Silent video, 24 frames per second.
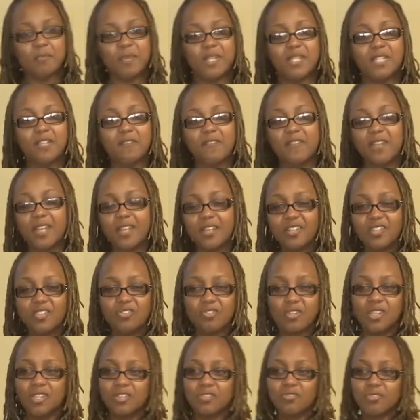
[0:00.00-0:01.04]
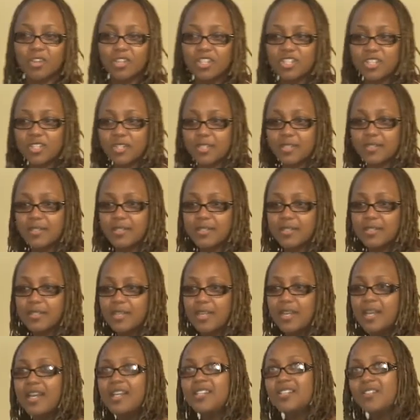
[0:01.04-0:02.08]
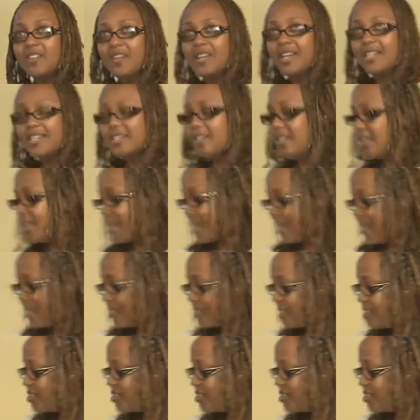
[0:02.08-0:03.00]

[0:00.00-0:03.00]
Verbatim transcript: specific inst instructions. So let's look at his